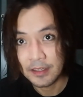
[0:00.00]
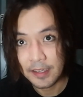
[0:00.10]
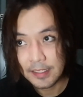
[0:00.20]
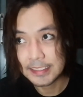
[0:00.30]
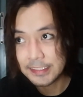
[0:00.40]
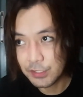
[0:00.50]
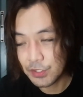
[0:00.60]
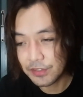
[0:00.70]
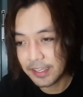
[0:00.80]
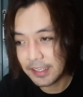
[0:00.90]
It is
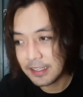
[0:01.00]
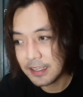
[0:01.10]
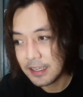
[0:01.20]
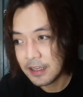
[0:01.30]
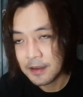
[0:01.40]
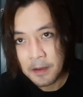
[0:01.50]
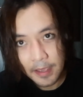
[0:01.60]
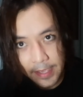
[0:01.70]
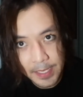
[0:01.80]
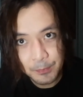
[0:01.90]
during
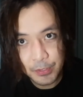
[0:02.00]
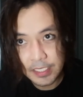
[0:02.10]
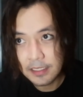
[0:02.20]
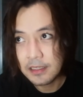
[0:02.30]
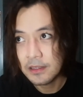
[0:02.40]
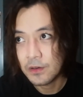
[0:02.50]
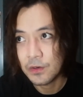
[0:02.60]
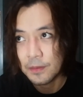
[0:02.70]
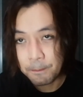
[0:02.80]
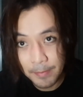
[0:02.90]
April,
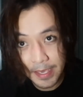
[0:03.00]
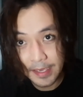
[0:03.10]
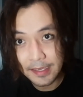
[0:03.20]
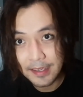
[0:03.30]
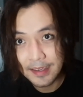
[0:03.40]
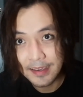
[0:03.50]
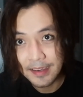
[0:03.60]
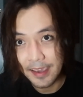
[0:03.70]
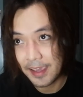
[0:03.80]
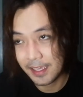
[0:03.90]
May,
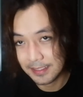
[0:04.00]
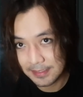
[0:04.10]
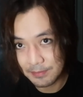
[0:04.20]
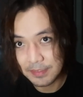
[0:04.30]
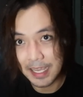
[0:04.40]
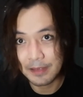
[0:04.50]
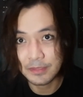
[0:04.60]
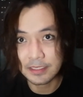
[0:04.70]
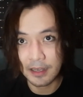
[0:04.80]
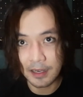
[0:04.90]
and
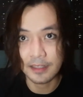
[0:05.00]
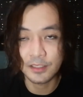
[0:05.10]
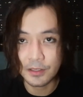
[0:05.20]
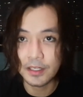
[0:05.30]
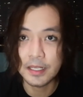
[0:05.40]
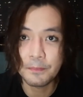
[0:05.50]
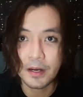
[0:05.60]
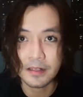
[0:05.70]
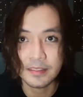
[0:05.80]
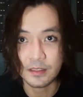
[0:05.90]
sometimes the early
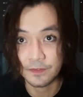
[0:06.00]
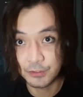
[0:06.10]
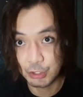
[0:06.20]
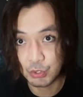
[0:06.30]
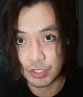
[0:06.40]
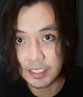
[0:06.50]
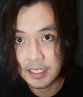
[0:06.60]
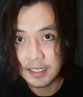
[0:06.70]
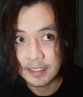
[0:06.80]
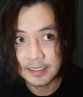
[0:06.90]
parts of June.
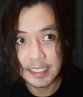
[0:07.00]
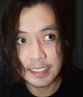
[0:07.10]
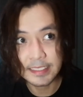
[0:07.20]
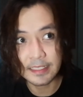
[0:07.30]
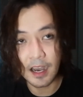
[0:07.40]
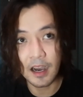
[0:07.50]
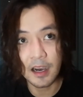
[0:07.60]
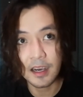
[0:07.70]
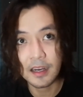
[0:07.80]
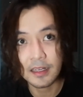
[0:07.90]
These
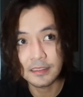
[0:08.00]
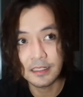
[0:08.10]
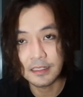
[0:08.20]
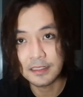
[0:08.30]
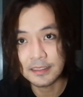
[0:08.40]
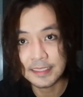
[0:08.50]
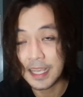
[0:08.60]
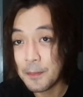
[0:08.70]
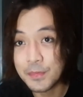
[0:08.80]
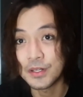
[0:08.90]
are the
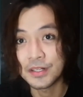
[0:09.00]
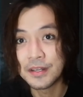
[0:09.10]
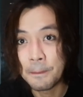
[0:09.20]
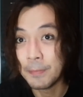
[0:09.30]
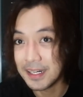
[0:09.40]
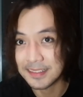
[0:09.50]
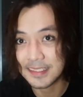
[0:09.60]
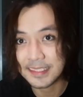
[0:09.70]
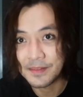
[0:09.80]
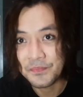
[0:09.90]
summer
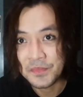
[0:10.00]
months